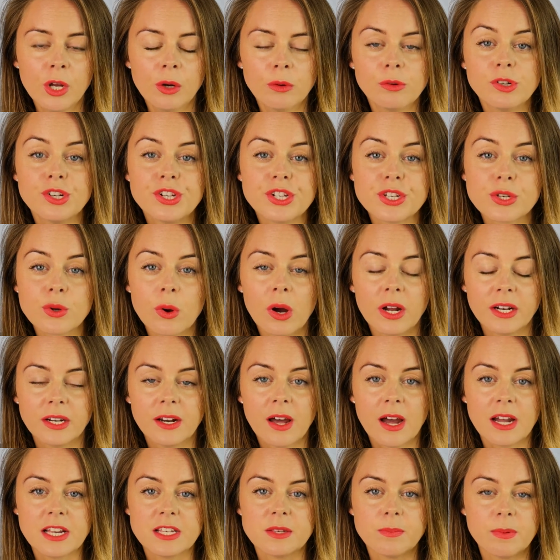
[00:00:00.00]
which is quite
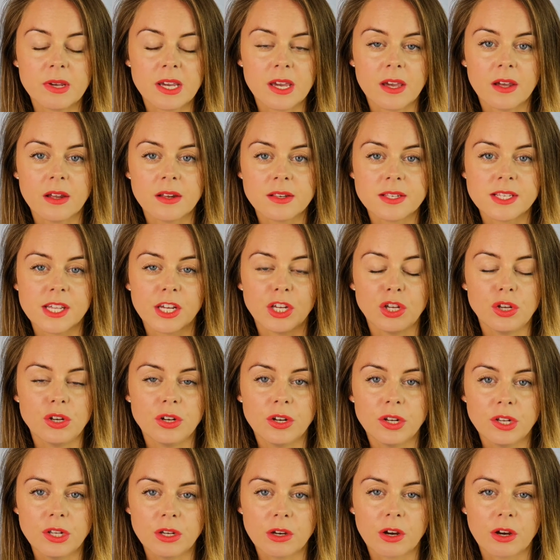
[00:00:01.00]
nice, because then you're